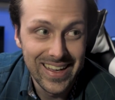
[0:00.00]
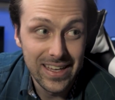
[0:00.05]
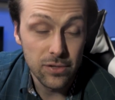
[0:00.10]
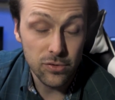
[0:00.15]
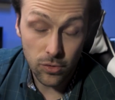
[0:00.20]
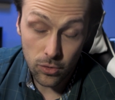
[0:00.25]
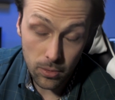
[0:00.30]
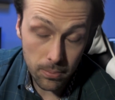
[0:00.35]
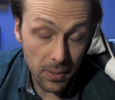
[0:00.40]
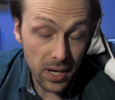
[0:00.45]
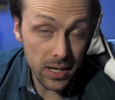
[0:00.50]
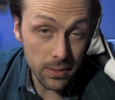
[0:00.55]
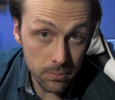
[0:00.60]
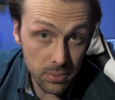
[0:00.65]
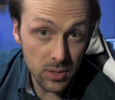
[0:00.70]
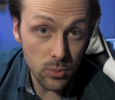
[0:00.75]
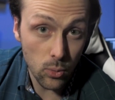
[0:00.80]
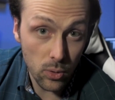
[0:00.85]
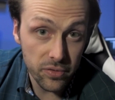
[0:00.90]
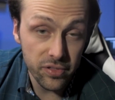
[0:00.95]
So it
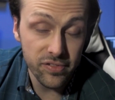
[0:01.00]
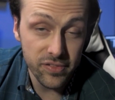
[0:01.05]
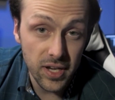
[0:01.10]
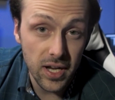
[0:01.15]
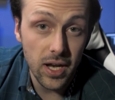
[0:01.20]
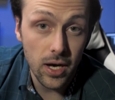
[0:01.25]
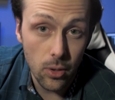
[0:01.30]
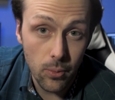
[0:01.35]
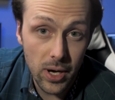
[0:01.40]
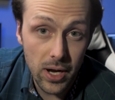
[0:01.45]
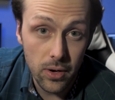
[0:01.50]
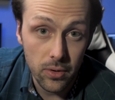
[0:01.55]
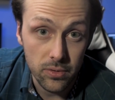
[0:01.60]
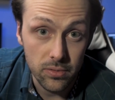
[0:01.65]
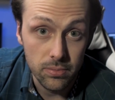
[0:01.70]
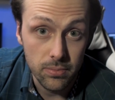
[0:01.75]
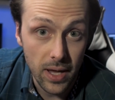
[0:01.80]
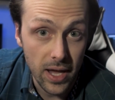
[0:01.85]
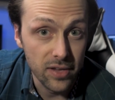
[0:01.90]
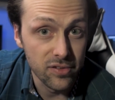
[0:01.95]
might be worth sticking
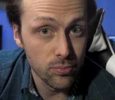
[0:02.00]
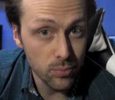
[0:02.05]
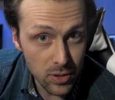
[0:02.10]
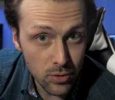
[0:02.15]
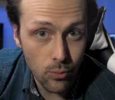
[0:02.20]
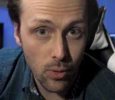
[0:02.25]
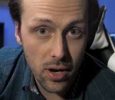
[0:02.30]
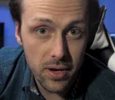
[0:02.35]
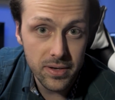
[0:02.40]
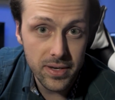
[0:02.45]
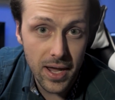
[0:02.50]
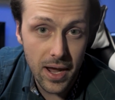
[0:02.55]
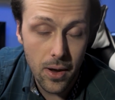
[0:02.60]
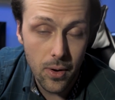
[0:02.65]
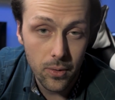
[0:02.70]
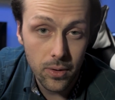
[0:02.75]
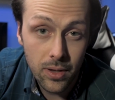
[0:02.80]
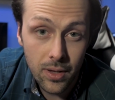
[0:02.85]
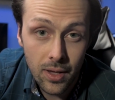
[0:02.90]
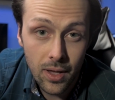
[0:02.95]
around as we run
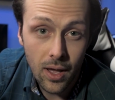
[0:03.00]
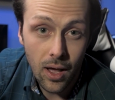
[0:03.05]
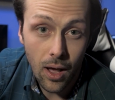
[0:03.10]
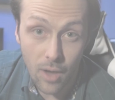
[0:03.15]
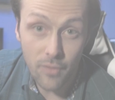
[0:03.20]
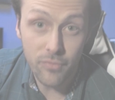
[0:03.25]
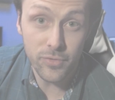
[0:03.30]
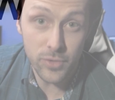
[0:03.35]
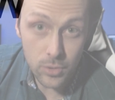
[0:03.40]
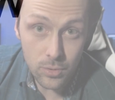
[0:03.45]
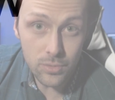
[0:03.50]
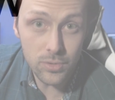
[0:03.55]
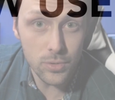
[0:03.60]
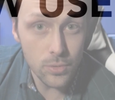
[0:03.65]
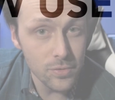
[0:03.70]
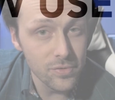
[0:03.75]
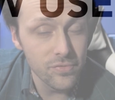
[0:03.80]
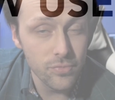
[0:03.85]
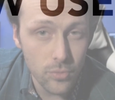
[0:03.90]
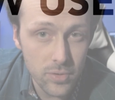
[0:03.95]
down a few
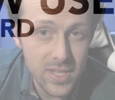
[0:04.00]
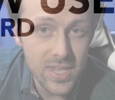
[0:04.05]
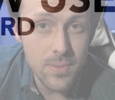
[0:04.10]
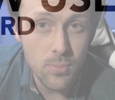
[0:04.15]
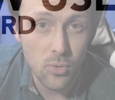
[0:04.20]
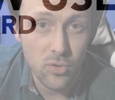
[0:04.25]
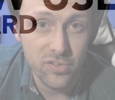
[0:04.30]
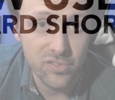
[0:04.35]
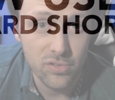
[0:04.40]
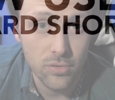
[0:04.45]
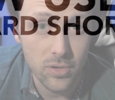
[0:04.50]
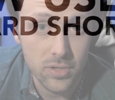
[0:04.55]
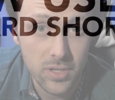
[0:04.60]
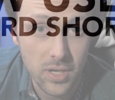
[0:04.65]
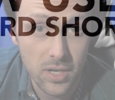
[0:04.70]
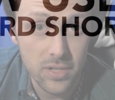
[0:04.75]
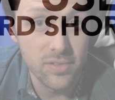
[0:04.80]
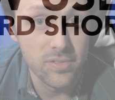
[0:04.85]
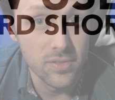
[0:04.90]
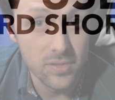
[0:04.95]
useful keyboard
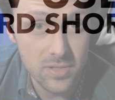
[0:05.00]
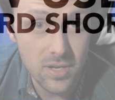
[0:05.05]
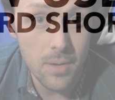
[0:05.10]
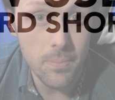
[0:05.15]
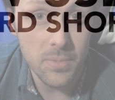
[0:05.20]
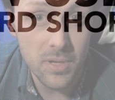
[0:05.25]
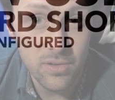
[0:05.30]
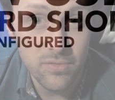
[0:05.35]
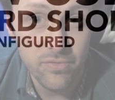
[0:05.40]
shortcuts that come